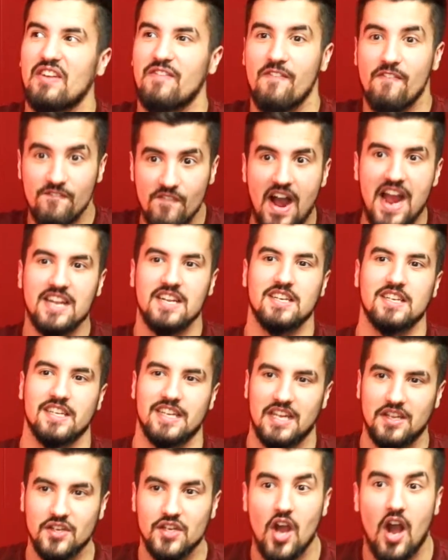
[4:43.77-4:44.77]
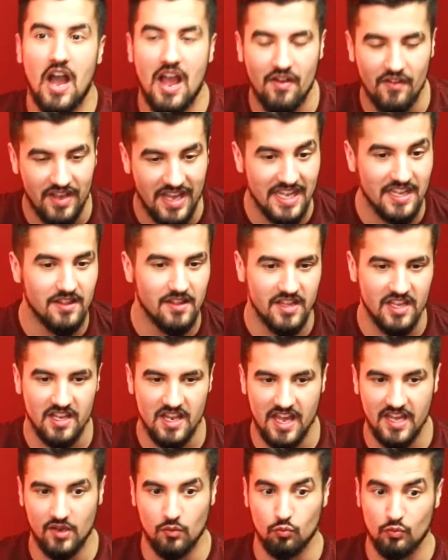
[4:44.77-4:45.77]
I finally had got have hit the
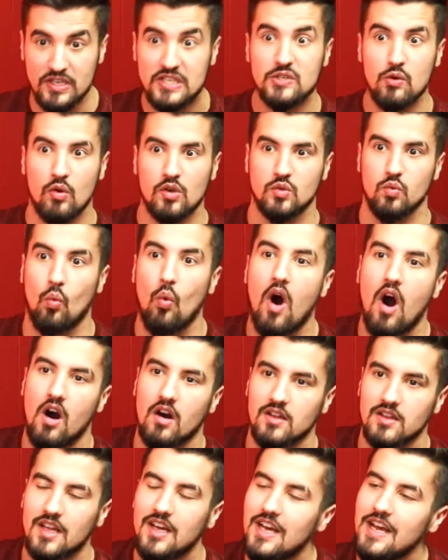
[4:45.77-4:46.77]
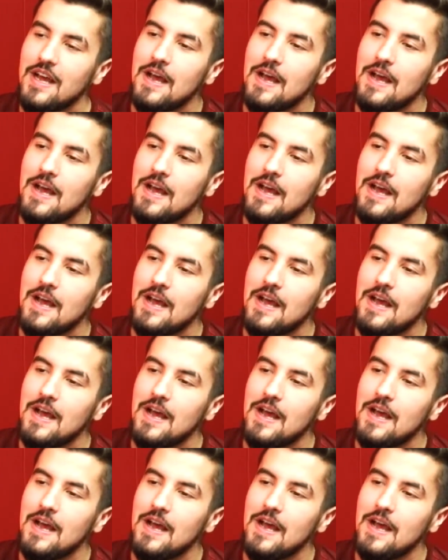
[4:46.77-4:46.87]
like resource wall